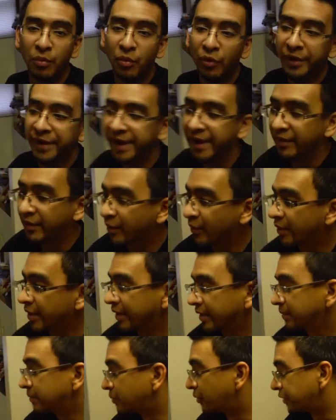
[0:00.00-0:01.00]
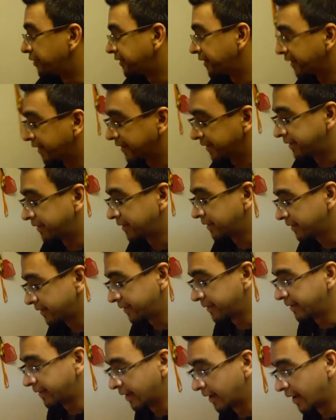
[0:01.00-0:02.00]
Morning everyone, Monday.
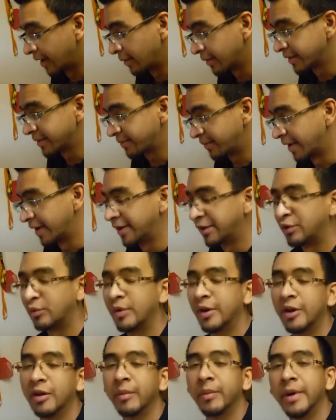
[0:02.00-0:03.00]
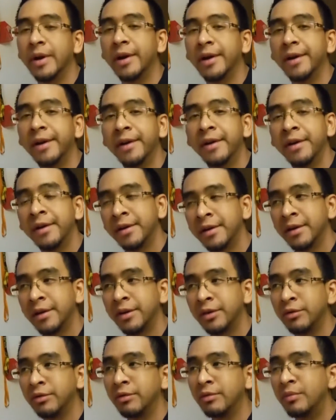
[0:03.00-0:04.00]
I was planning to wake up earlier
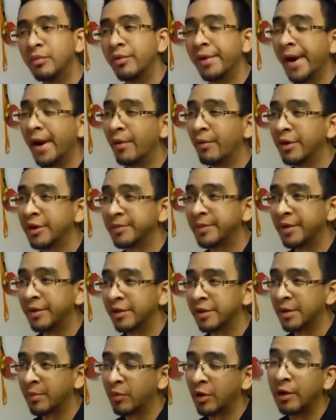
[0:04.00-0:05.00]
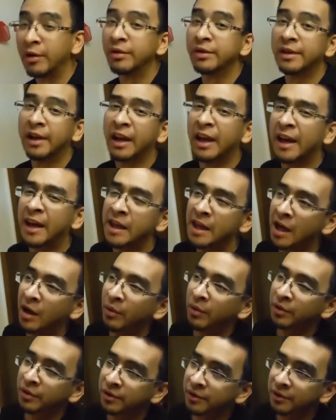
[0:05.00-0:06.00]
to do more hours because I'm gonna lose like 8
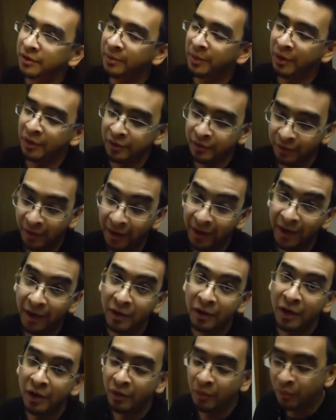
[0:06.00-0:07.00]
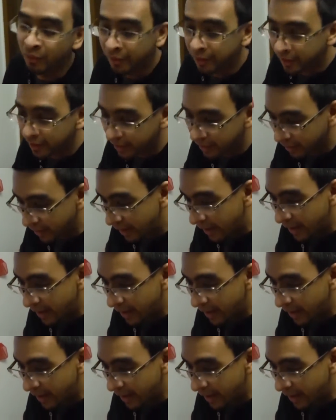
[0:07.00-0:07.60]
hours because Friday I don't, I don't work.